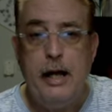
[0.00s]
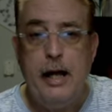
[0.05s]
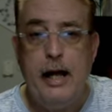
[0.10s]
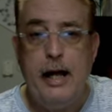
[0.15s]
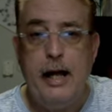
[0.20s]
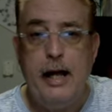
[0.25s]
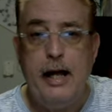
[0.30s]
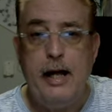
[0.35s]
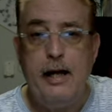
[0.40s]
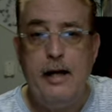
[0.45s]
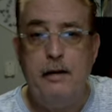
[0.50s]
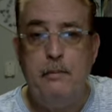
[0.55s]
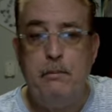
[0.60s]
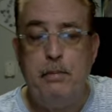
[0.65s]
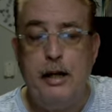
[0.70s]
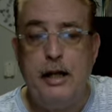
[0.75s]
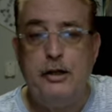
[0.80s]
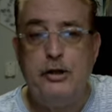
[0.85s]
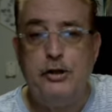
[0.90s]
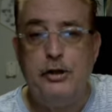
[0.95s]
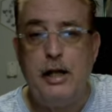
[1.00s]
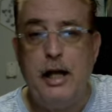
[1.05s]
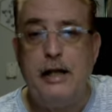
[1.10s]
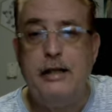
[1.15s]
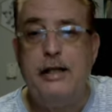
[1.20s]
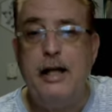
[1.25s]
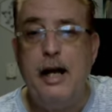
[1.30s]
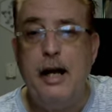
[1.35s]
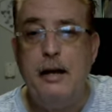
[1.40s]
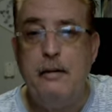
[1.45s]
and places
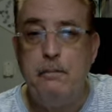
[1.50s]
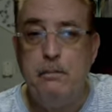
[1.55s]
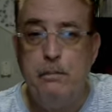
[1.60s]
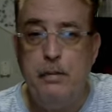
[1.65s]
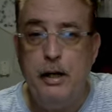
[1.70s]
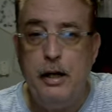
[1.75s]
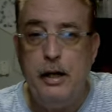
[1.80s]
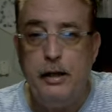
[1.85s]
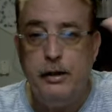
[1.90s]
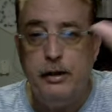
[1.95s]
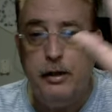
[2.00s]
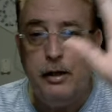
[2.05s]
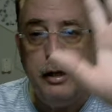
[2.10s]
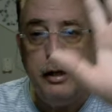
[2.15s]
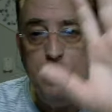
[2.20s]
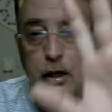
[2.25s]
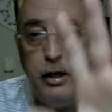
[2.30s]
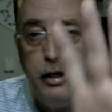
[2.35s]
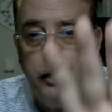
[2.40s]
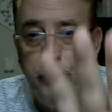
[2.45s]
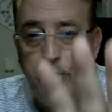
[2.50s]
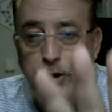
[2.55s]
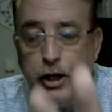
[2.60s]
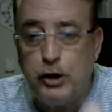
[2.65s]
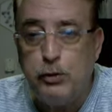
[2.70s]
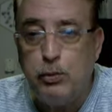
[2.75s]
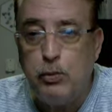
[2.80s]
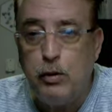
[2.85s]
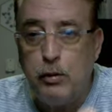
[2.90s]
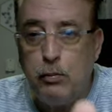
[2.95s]
like that, but
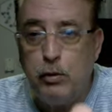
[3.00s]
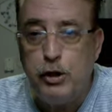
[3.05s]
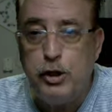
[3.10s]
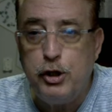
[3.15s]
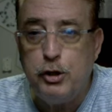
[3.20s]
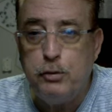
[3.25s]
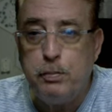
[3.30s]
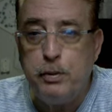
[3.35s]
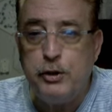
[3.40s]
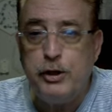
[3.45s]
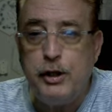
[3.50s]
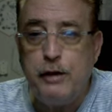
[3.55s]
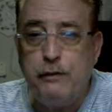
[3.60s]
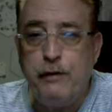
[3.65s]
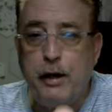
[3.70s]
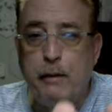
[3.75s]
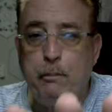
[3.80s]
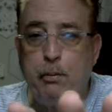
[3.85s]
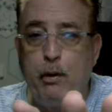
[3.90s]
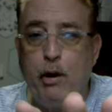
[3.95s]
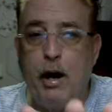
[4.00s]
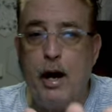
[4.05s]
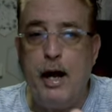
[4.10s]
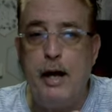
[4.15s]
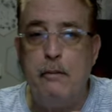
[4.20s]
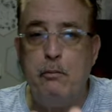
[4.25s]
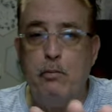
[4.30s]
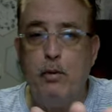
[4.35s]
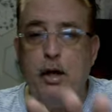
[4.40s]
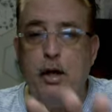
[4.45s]
this one, which is Pacific
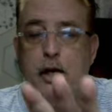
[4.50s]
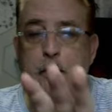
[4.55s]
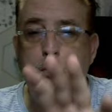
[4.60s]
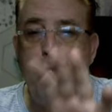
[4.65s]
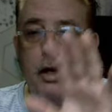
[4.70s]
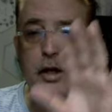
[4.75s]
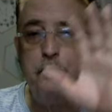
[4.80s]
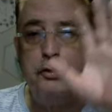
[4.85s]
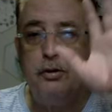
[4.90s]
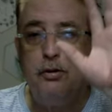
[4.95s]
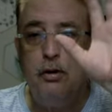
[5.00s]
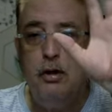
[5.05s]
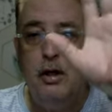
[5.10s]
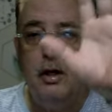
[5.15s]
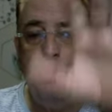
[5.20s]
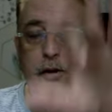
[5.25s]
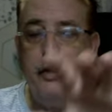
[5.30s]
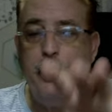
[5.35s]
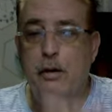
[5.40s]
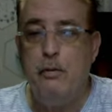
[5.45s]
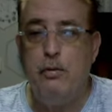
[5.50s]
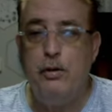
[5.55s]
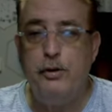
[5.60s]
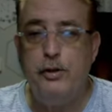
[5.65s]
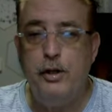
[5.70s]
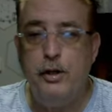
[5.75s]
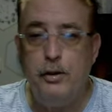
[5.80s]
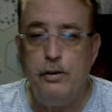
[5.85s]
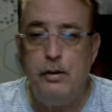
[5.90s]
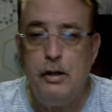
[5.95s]
Prime, William Russell, they will
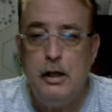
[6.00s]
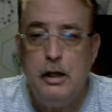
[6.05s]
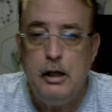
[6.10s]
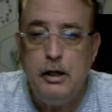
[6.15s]
do.